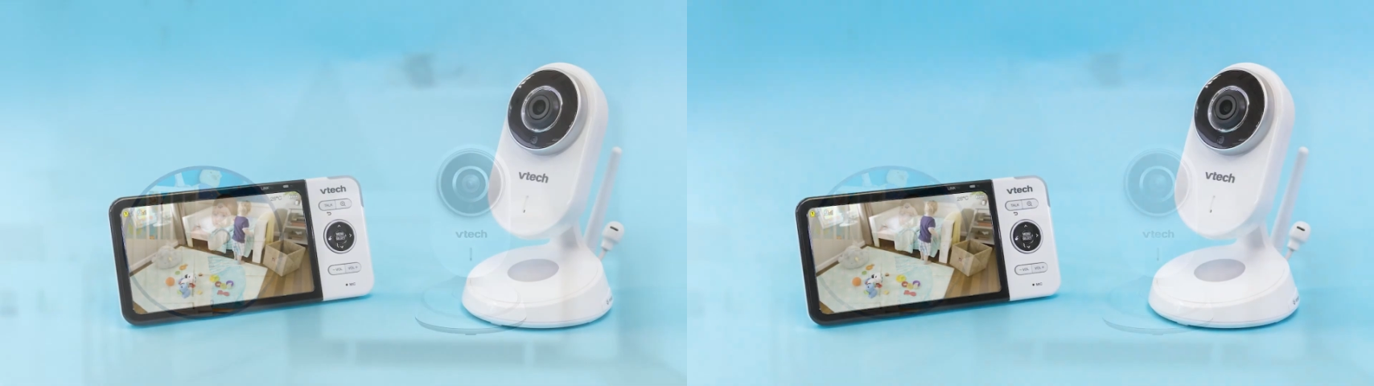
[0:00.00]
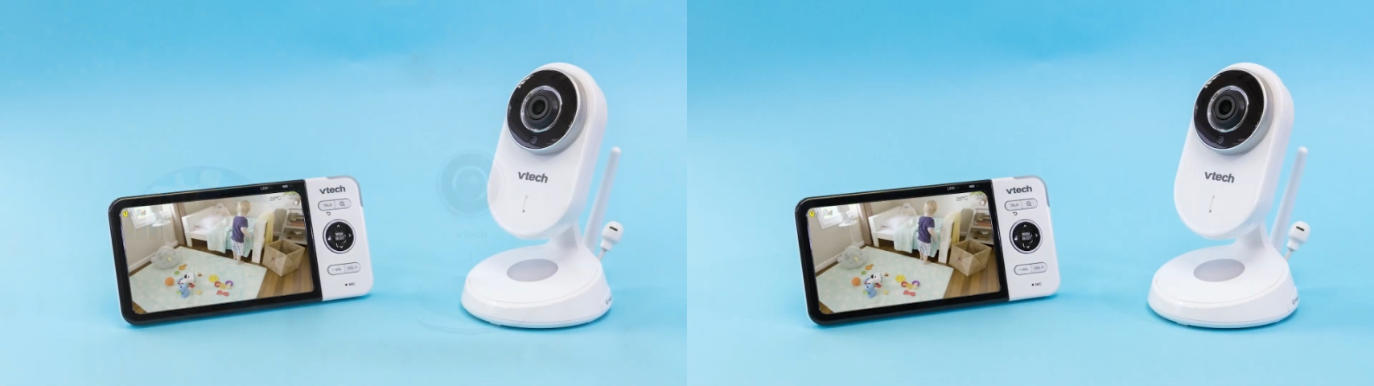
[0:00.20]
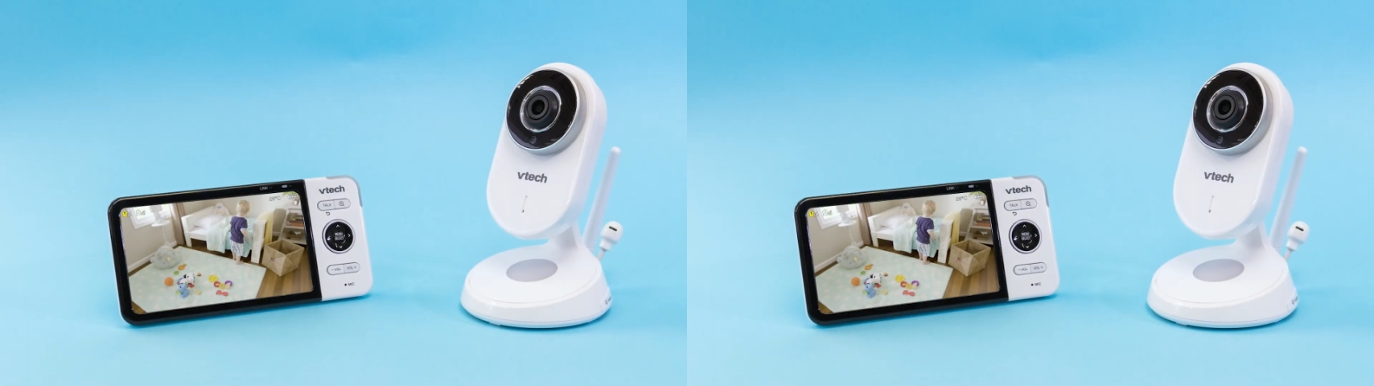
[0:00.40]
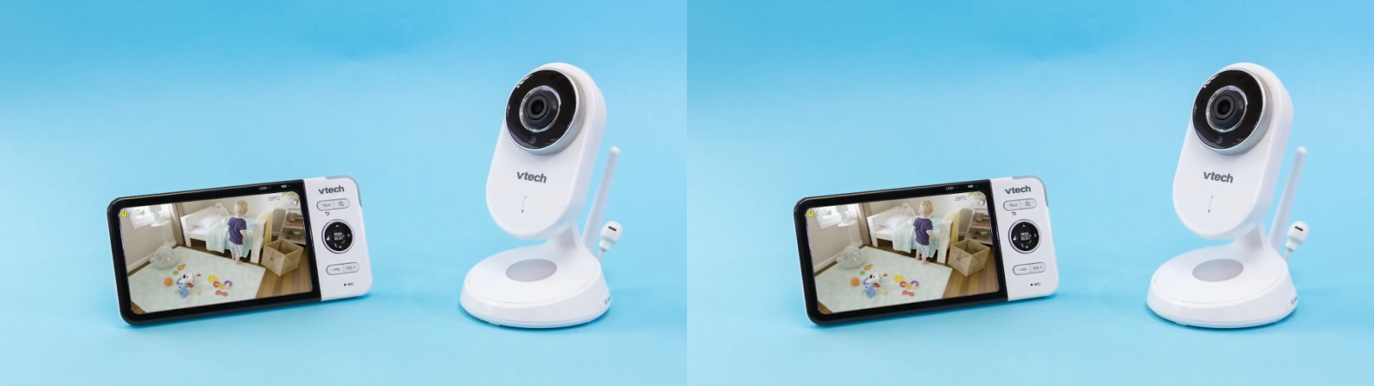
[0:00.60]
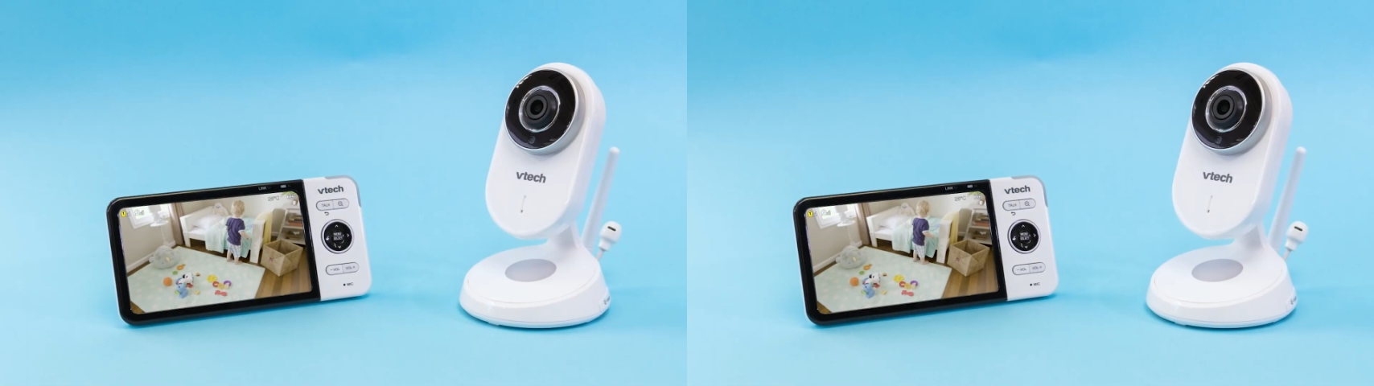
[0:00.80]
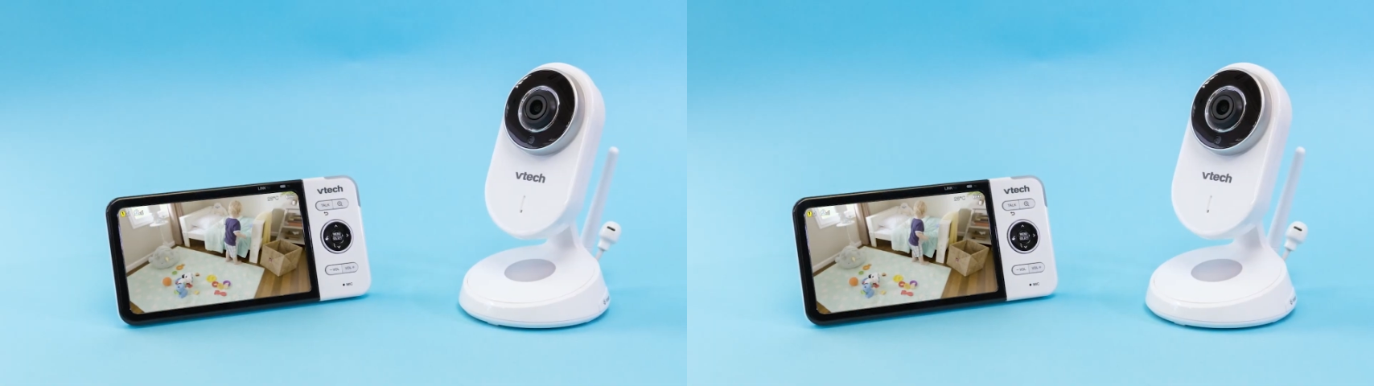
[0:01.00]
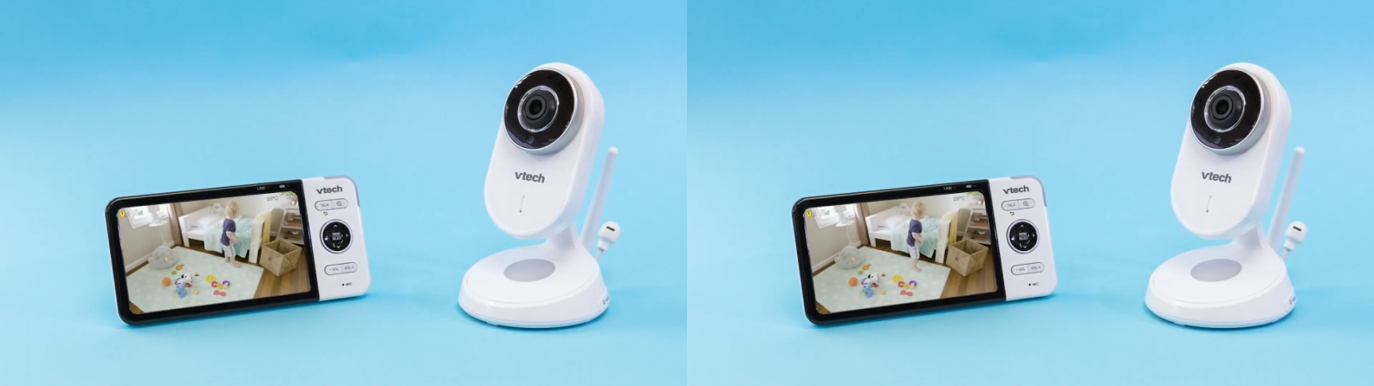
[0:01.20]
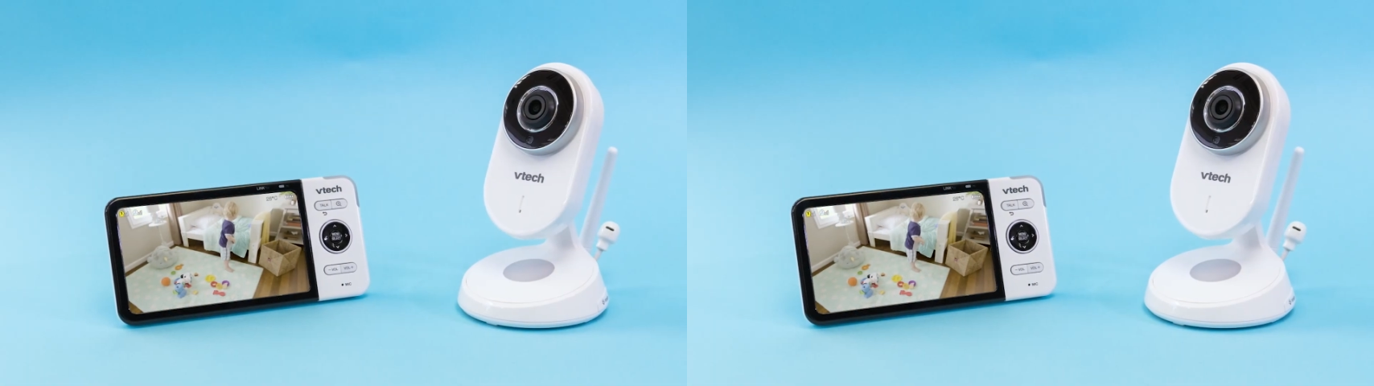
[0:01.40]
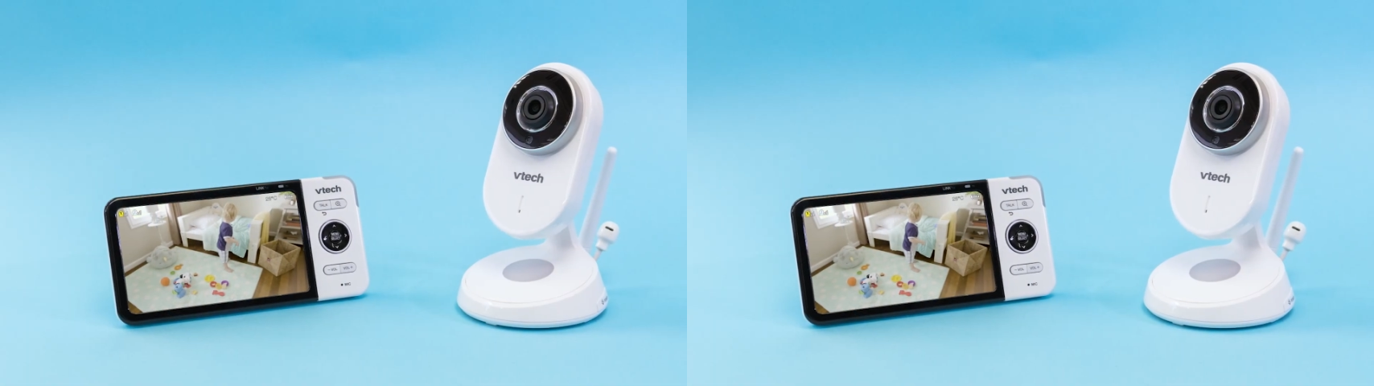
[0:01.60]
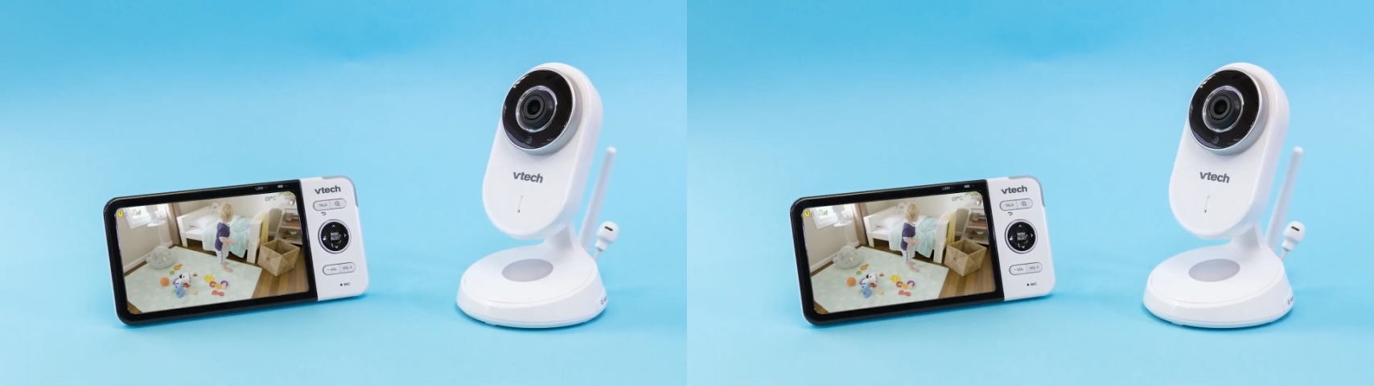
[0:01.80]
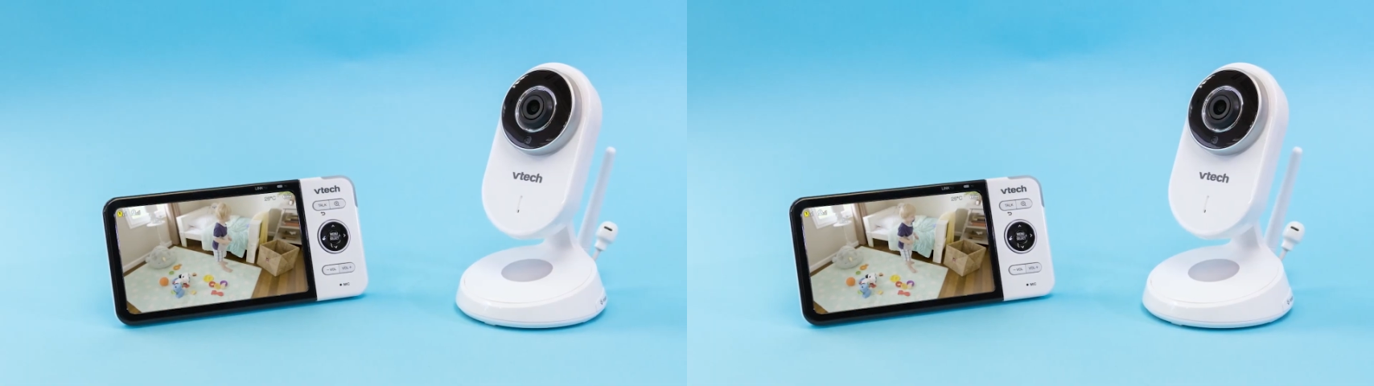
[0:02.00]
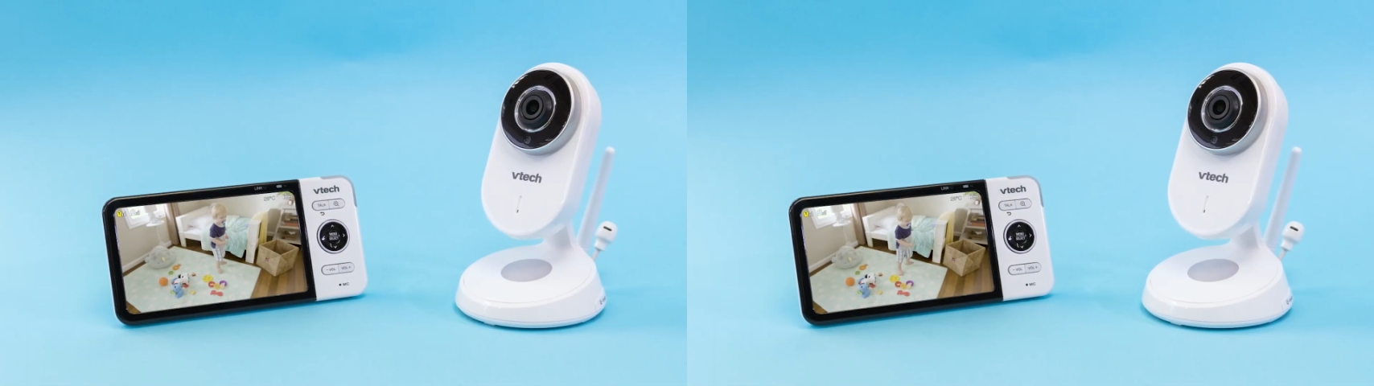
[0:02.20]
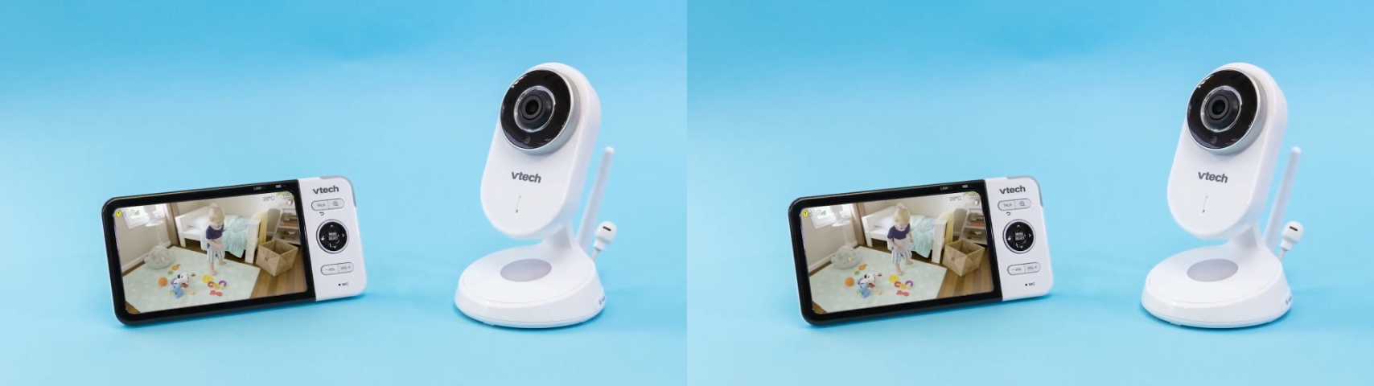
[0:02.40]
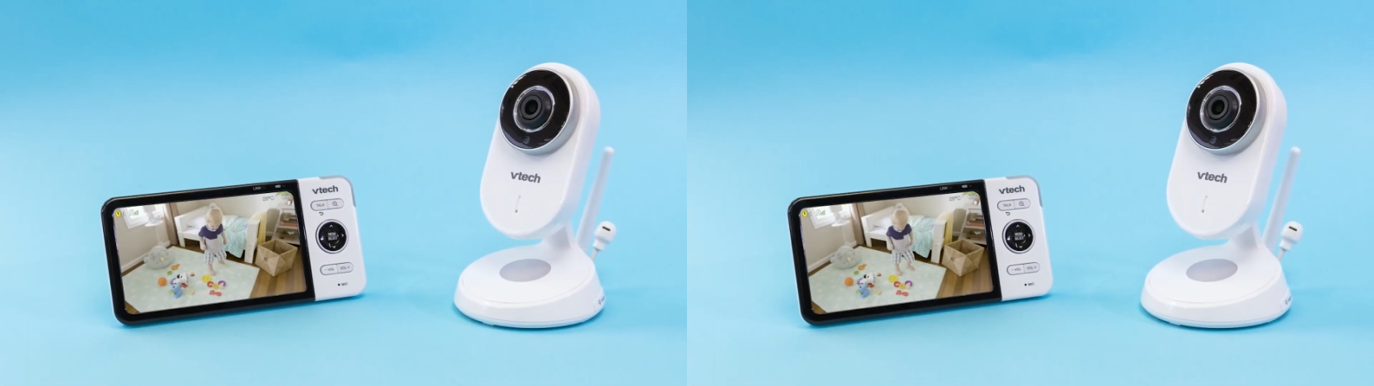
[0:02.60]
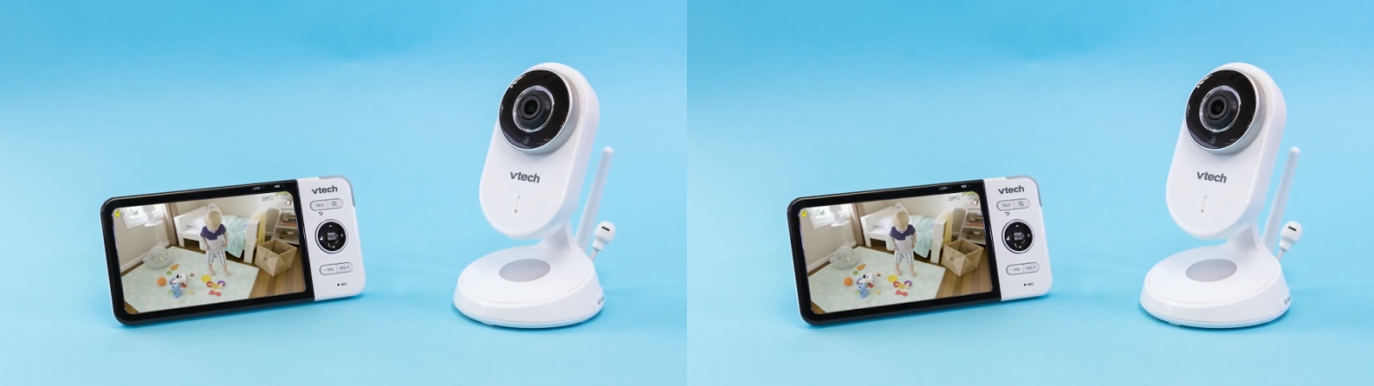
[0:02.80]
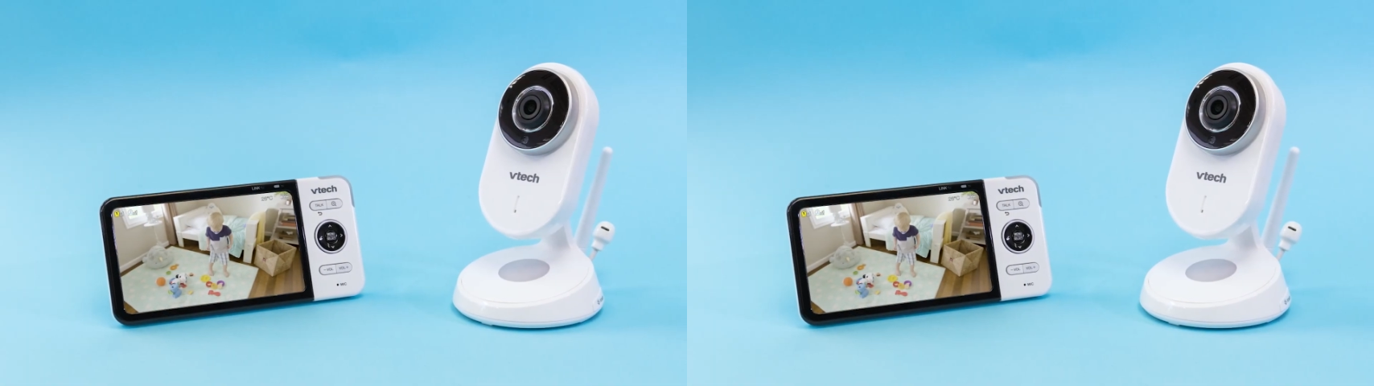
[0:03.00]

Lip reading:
Nobody's mouth can be seen.